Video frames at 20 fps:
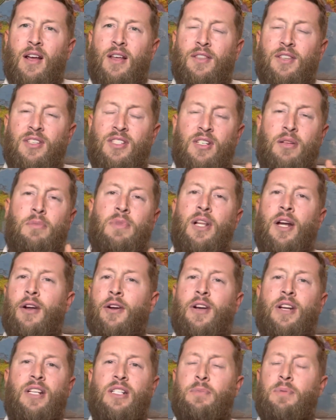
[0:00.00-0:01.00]

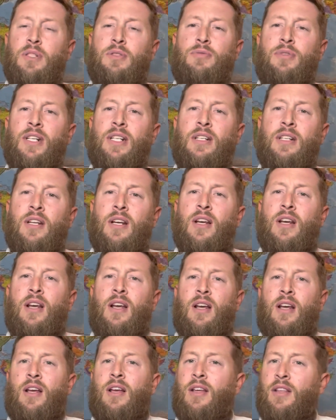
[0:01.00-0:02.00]
similarities between
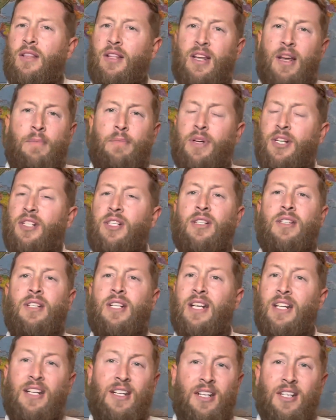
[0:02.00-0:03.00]
the ambition
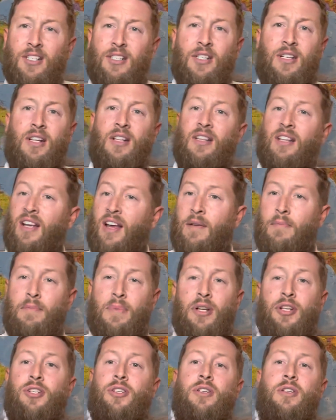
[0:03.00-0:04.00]
in addiction and the
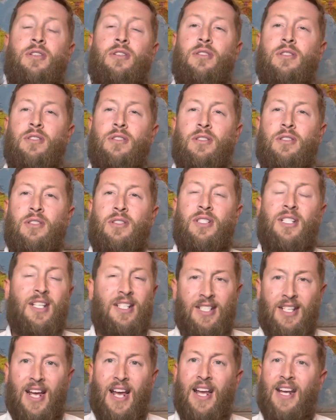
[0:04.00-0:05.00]
ambition
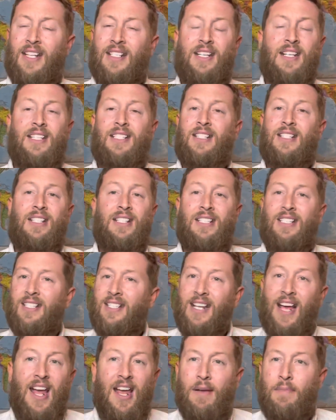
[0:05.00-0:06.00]
today? It's the
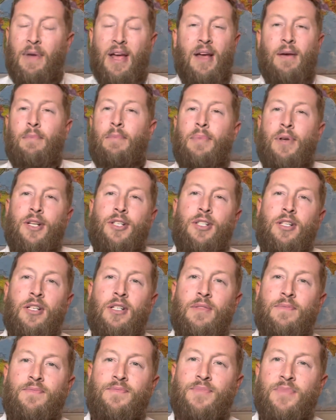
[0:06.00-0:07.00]
same
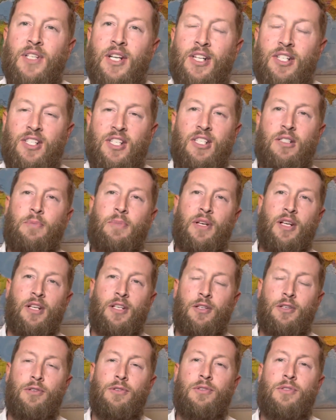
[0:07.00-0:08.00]
ambition. It's just
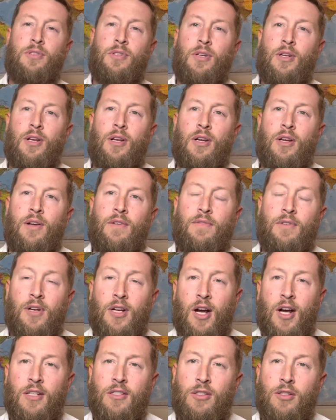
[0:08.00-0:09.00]
being used for
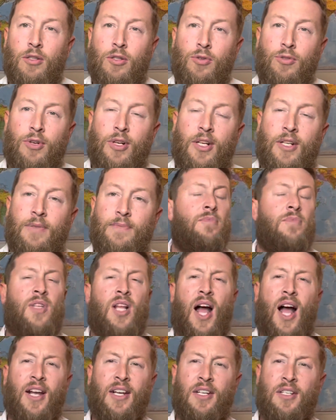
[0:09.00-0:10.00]
God's glory.
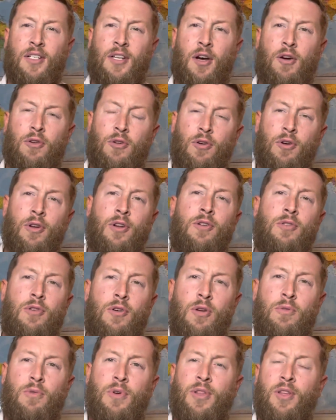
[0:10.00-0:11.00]
I could go on and
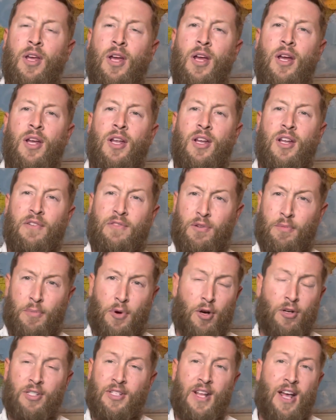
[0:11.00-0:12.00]
on with different
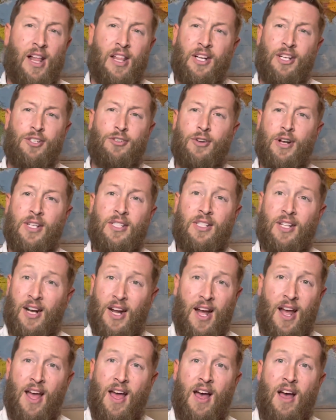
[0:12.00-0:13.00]
personality traits that
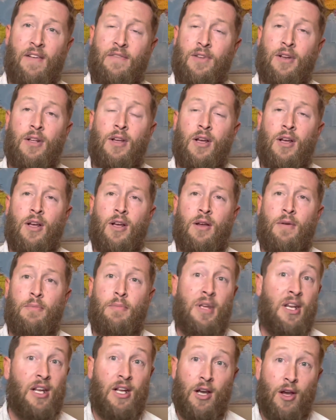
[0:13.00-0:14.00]
I have and
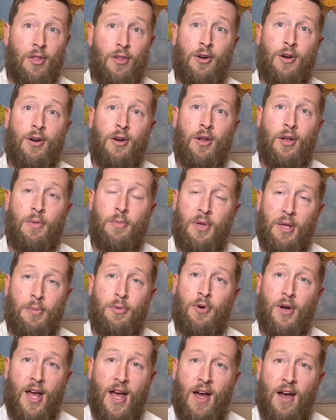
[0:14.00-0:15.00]
many other
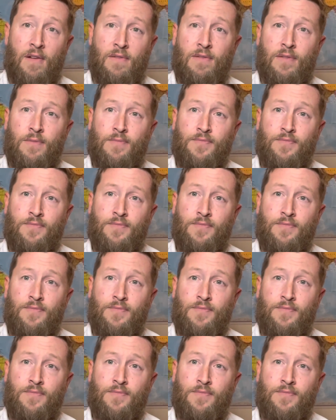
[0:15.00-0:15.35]
people have